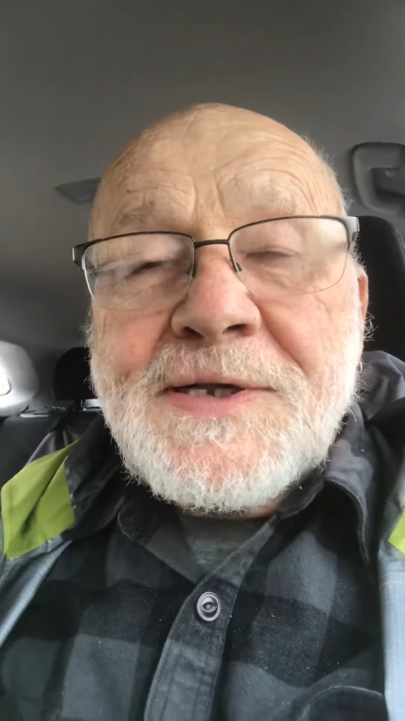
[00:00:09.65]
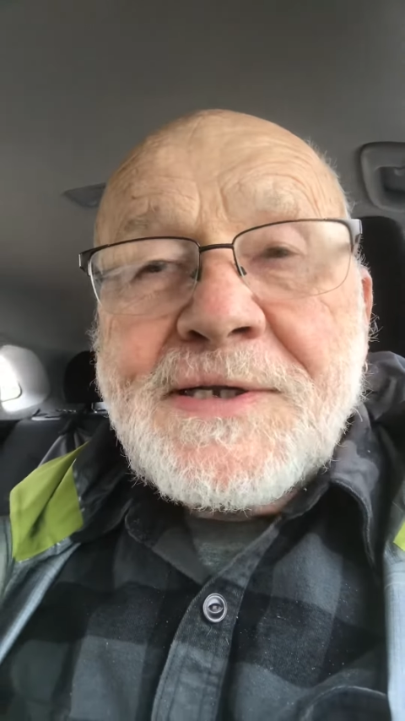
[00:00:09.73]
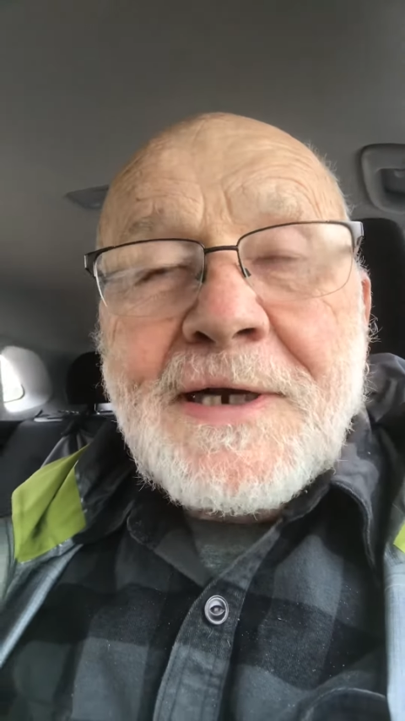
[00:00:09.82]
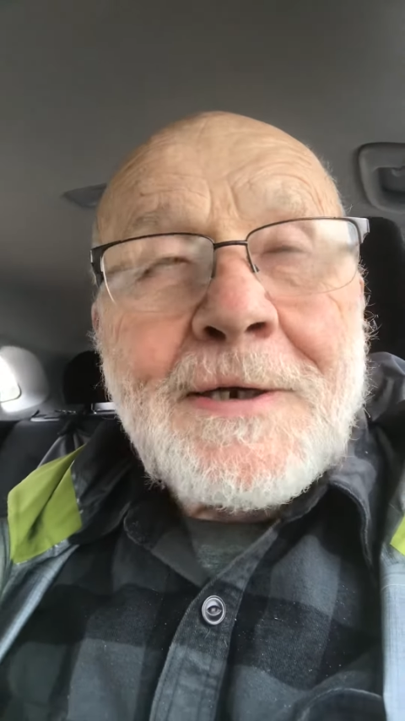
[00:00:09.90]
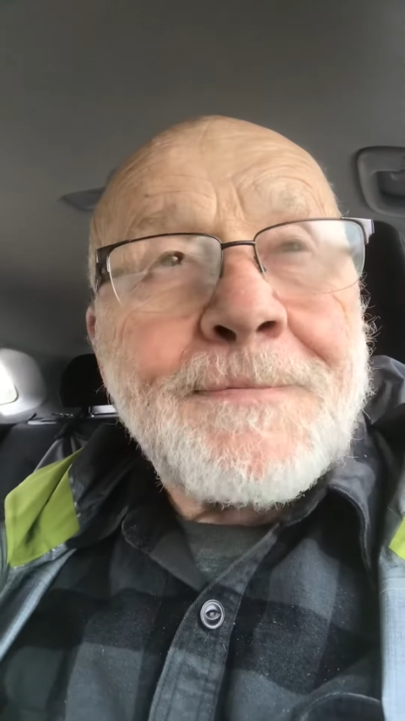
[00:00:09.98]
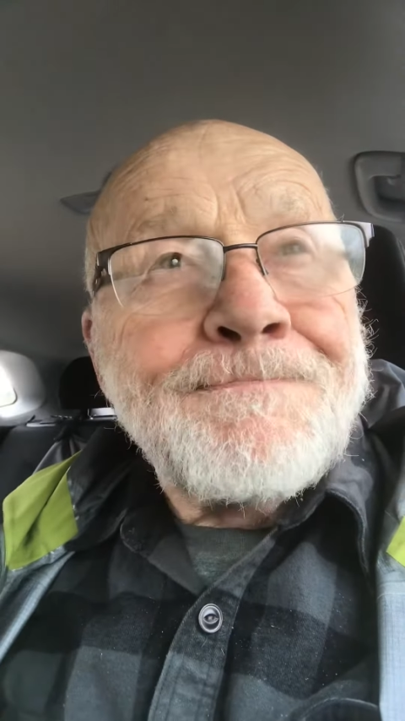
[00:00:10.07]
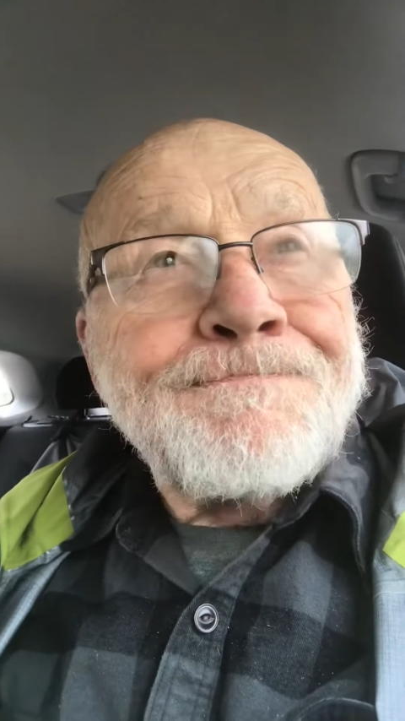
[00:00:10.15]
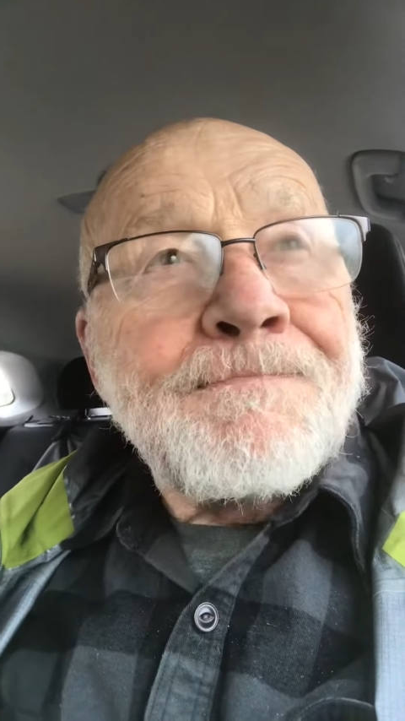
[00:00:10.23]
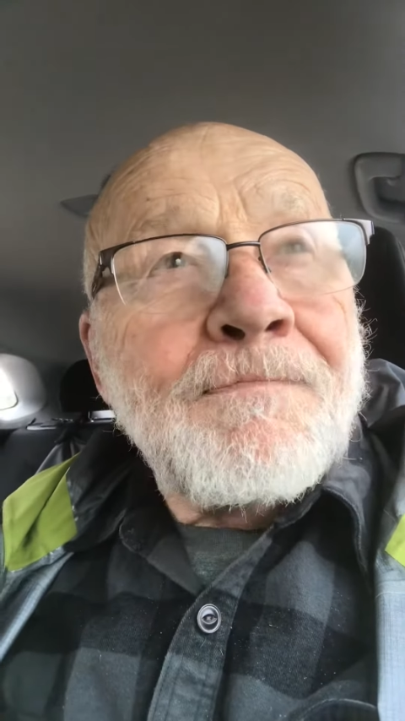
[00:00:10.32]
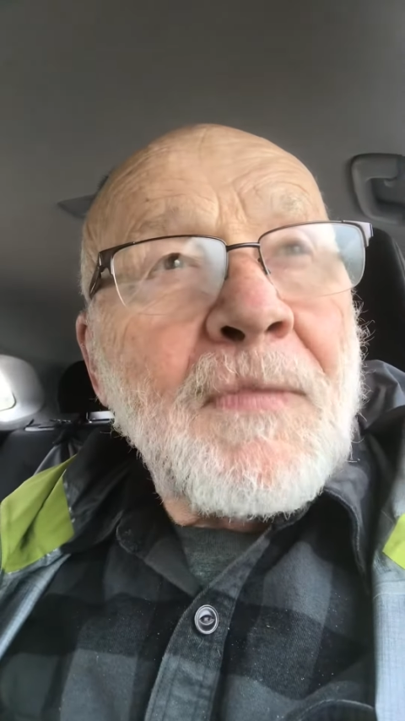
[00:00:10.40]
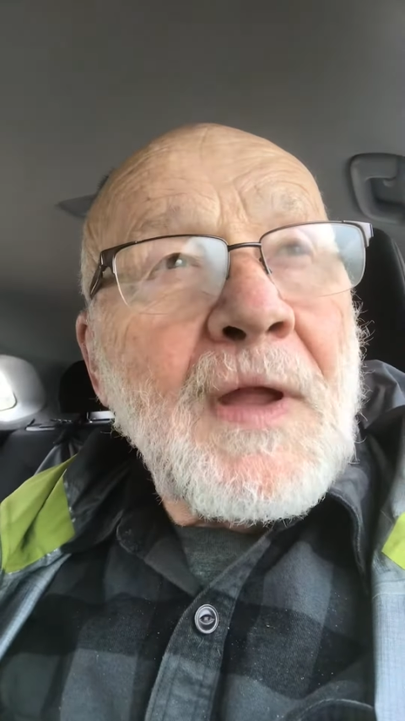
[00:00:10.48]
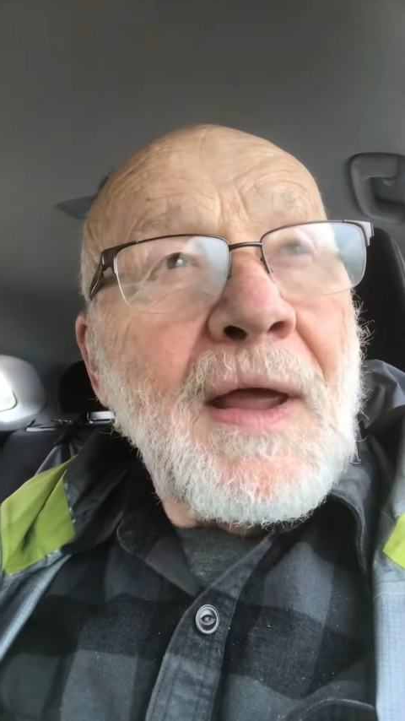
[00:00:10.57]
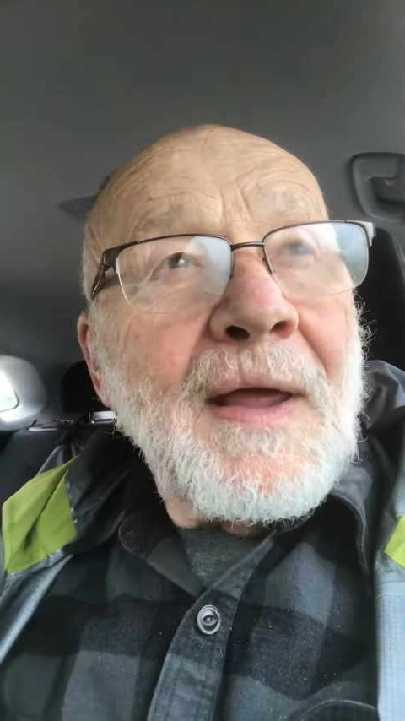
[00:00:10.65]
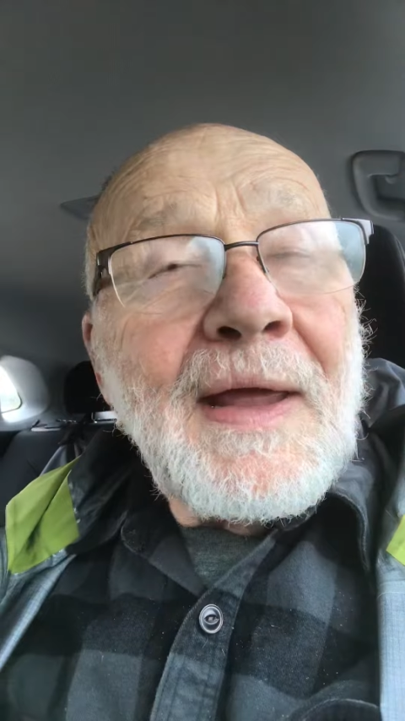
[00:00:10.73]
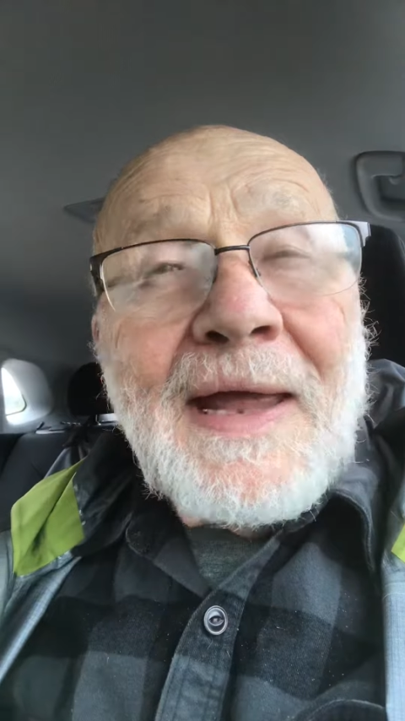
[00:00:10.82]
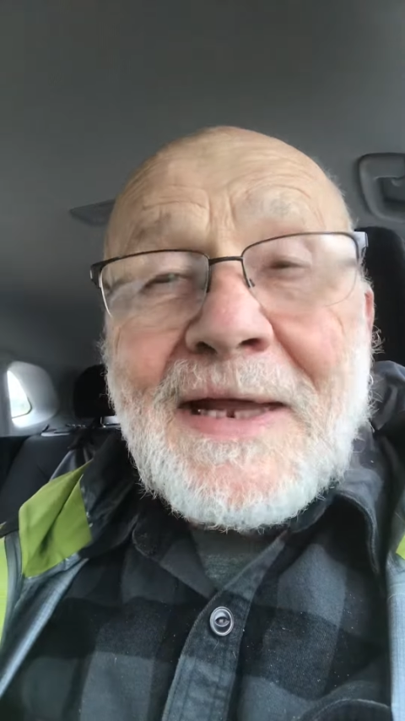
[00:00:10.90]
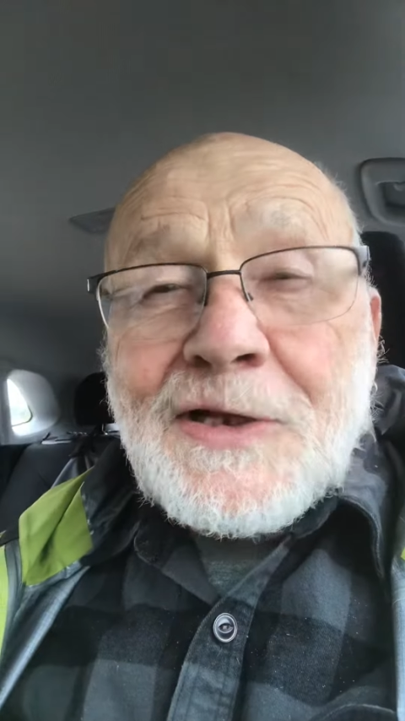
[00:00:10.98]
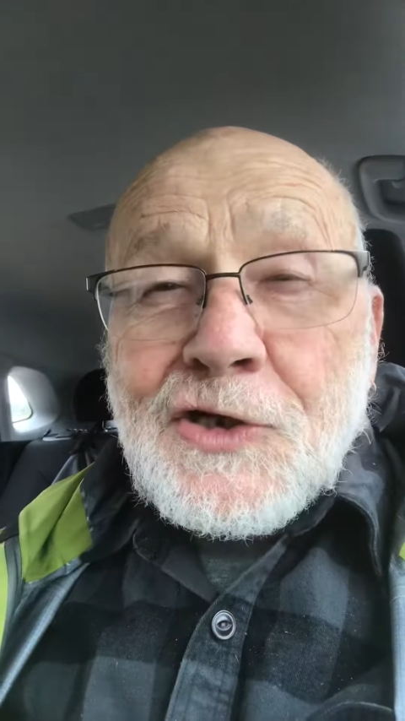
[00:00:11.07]
and
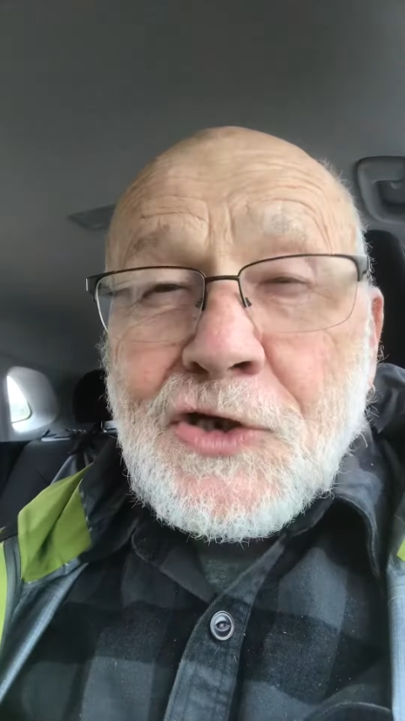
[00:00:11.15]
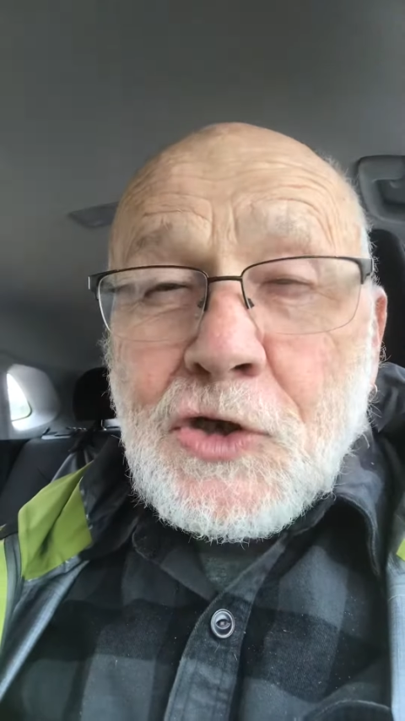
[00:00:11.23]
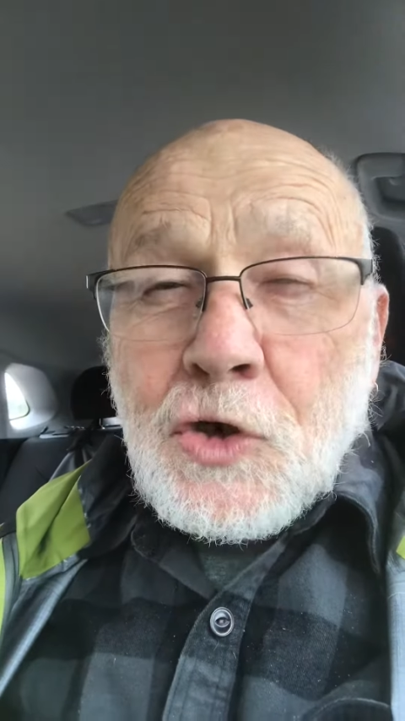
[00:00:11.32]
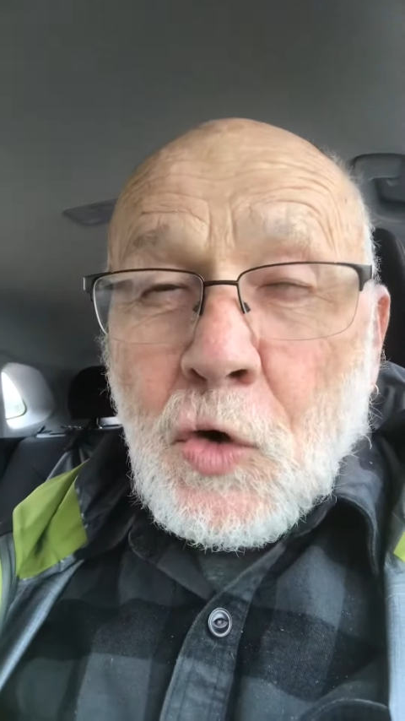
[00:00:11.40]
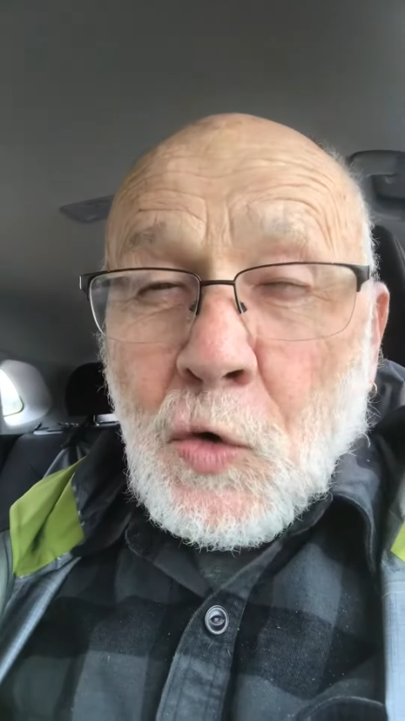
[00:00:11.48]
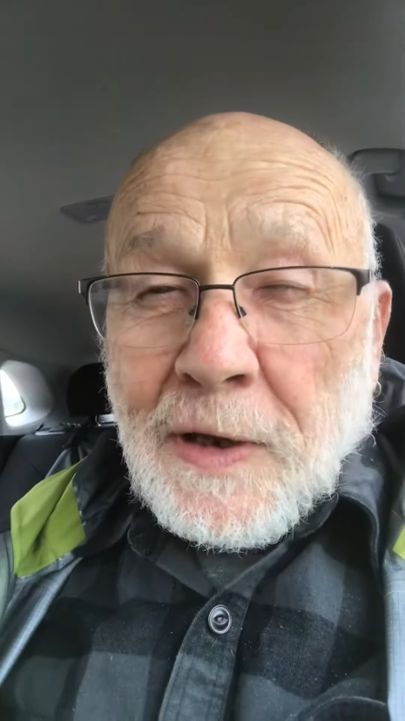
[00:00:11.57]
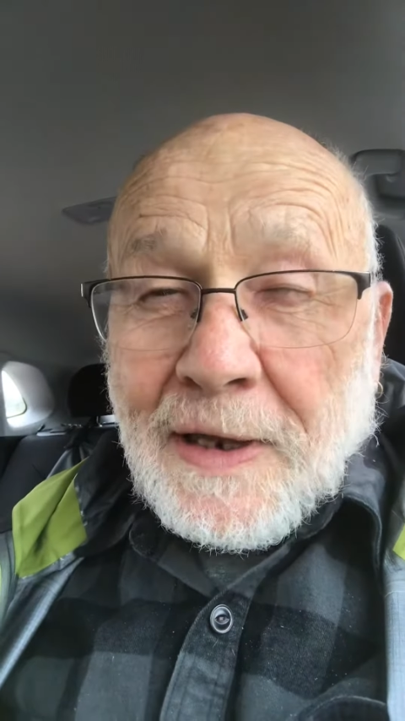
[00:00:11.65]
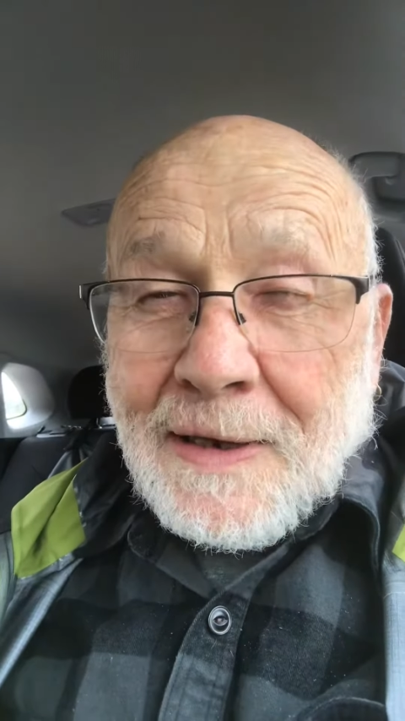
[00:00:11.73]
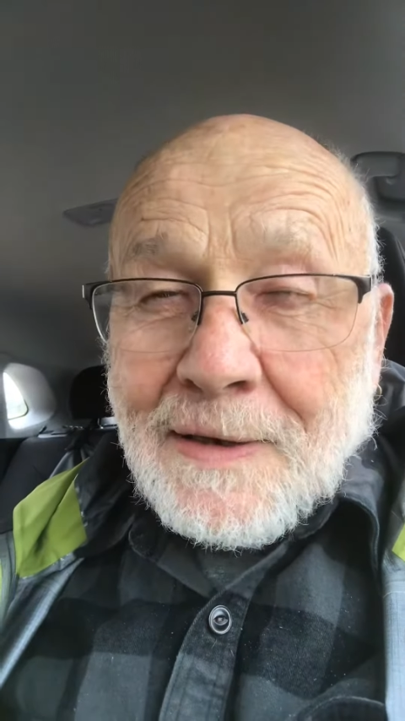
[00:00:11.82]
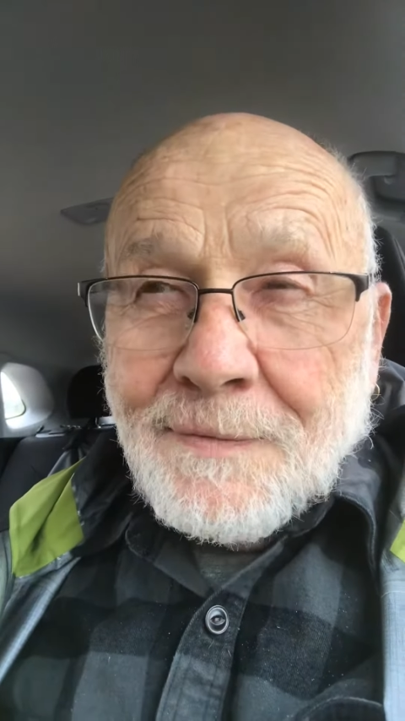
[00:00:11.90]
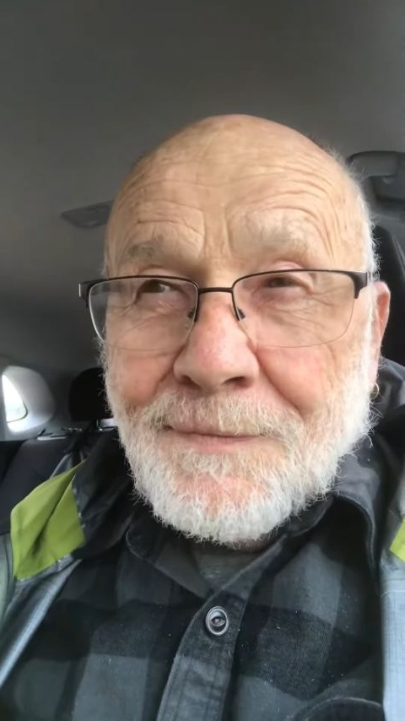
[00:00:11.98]
snowing.